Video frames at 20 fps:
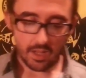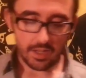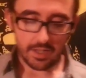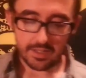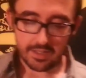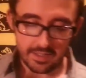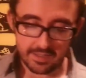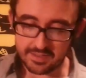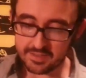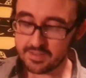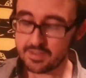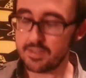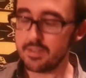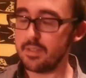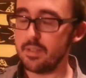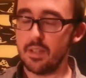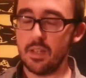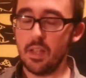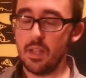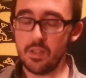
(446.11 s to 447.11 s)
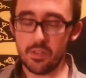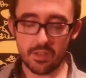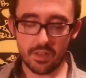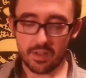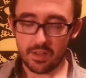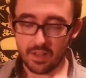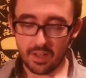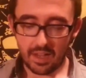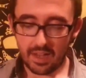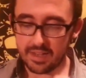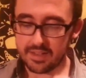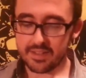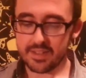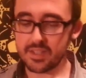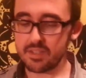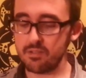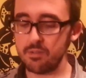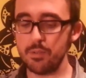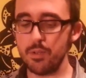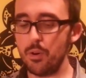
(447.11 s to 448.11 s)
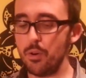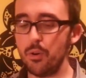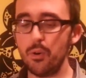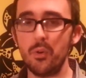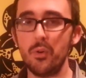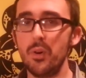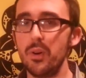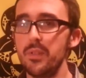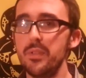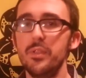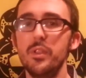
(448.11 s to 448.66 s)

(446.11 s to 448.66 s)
I disagree with the whole